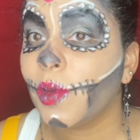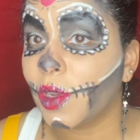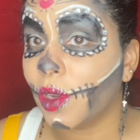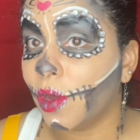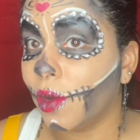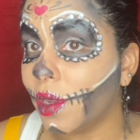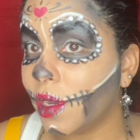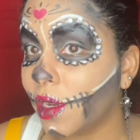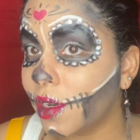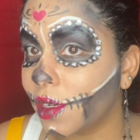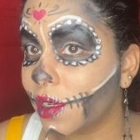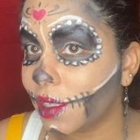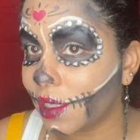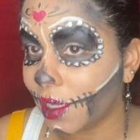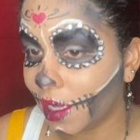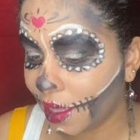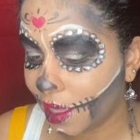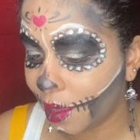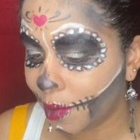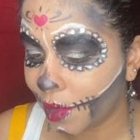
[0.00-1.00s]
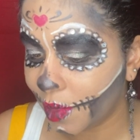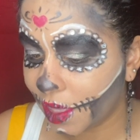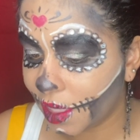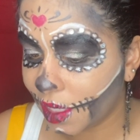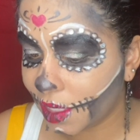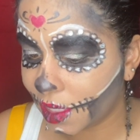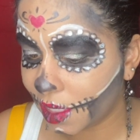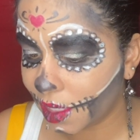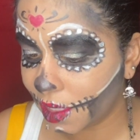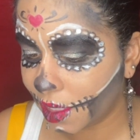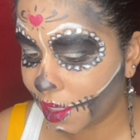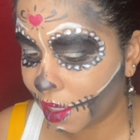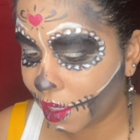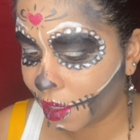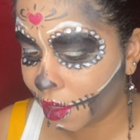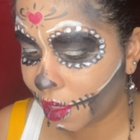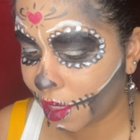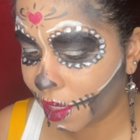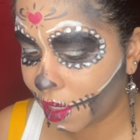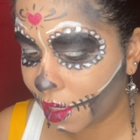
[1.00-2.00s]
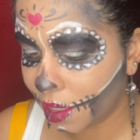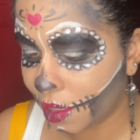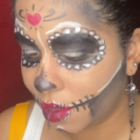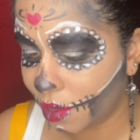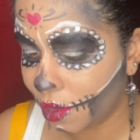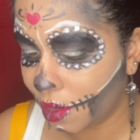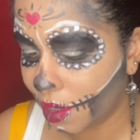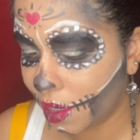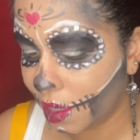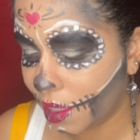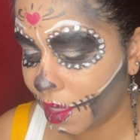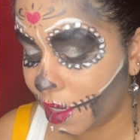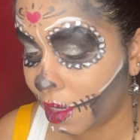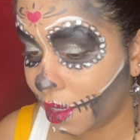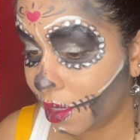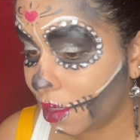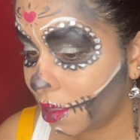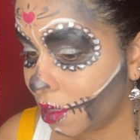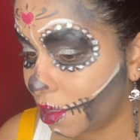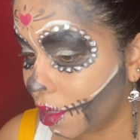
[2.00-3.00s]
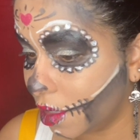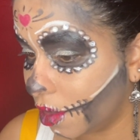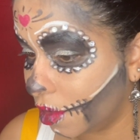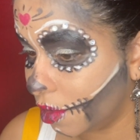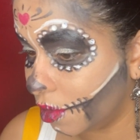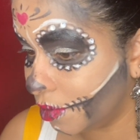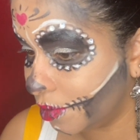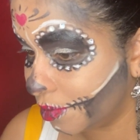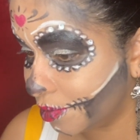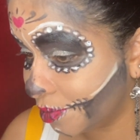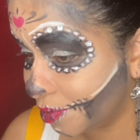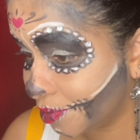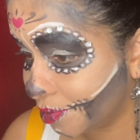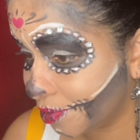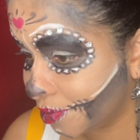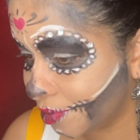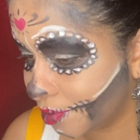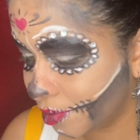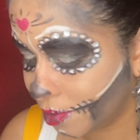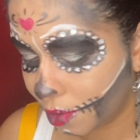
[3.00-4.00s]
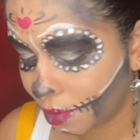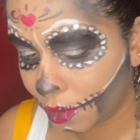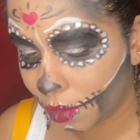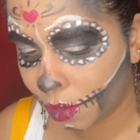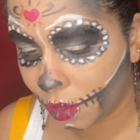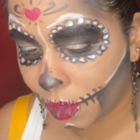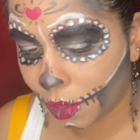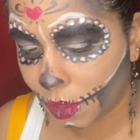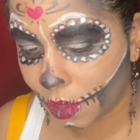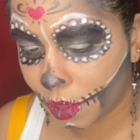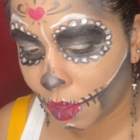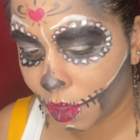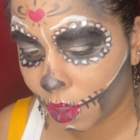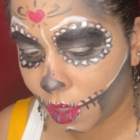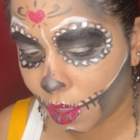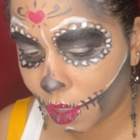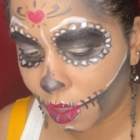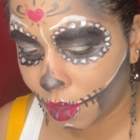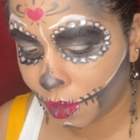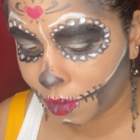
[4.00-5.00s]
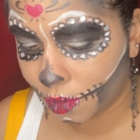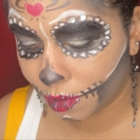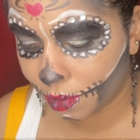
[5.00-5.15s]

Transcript: know and understand that, but this is the internet and you know how that is, so, you know.